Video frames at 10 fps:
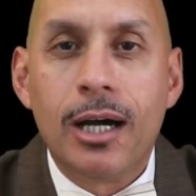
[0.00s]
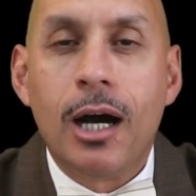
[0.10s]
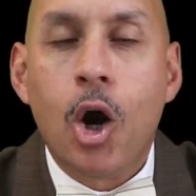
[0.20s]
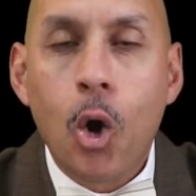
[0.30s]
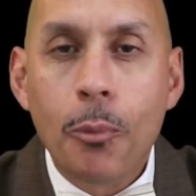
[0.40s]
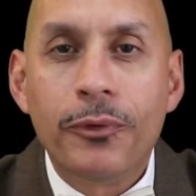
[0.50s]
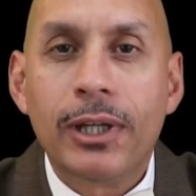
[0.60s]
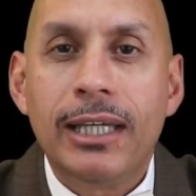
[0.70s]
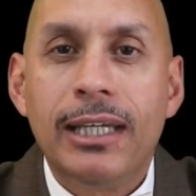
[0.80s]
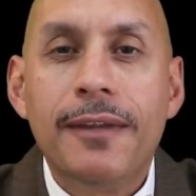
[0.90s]

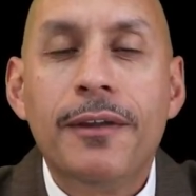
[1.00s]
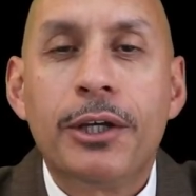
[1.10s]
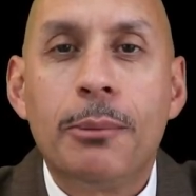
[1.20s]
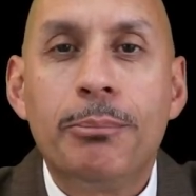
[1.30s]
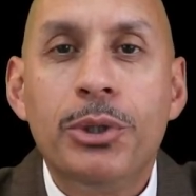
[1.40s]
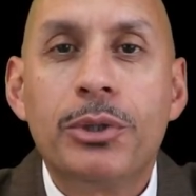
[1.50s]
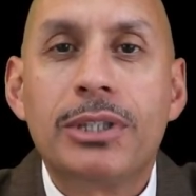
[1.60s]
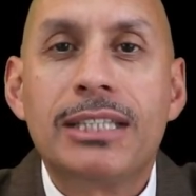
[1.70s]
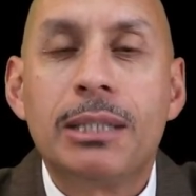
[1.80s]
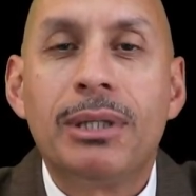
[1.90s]
Hopefully, in the computer
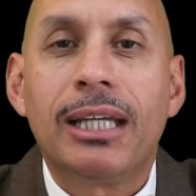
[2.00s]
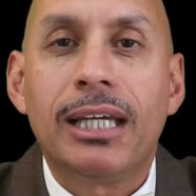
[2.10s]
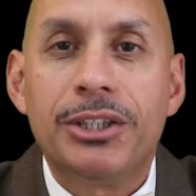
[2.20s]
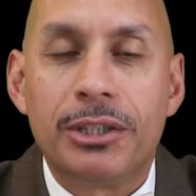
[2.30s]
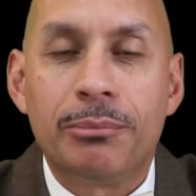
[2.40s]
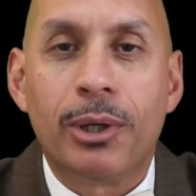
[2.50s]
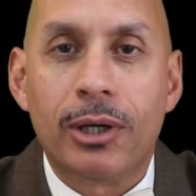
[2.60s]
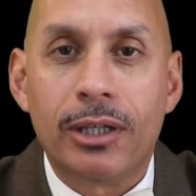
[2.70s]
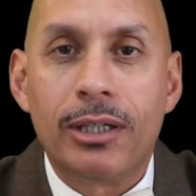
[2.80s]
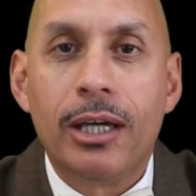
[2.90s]
simulation part,